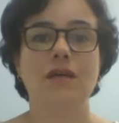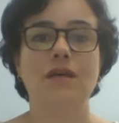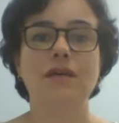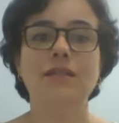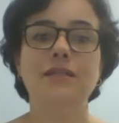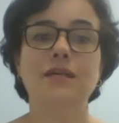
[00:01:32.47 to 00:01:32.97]

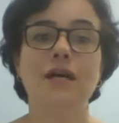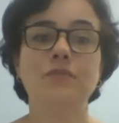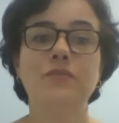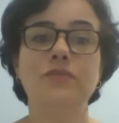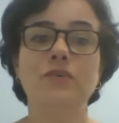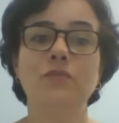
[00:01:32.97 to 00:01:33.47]
It
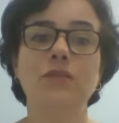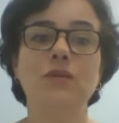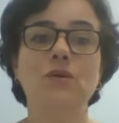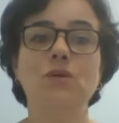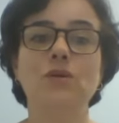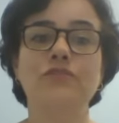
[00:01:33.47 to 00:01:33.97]
comes from the
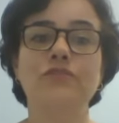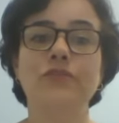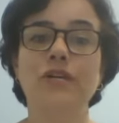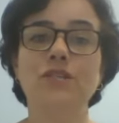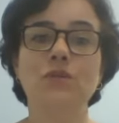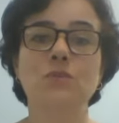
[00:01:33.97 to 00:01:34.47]
old
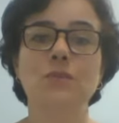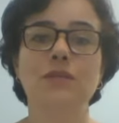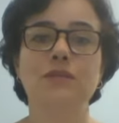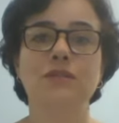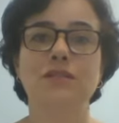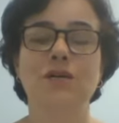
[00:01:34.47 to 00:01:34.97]
French
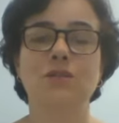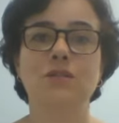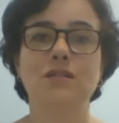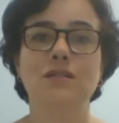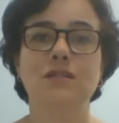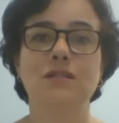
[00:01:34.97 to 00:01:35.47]
word
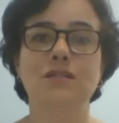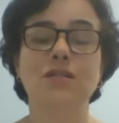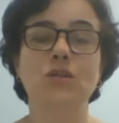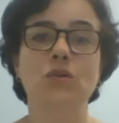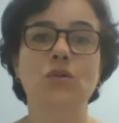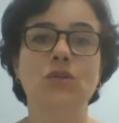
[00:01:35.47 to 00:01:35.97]
doubt,
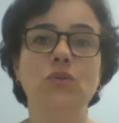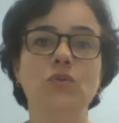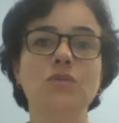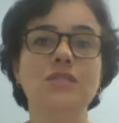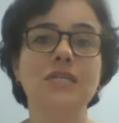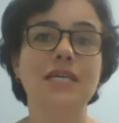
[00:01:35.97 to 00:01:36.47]

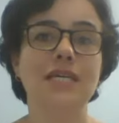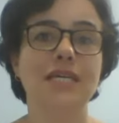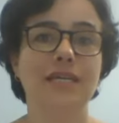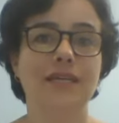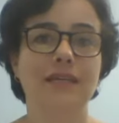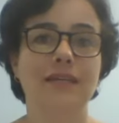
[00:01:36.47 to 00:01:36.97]

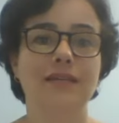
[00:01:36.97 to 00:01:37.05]
D-O-U-T-E,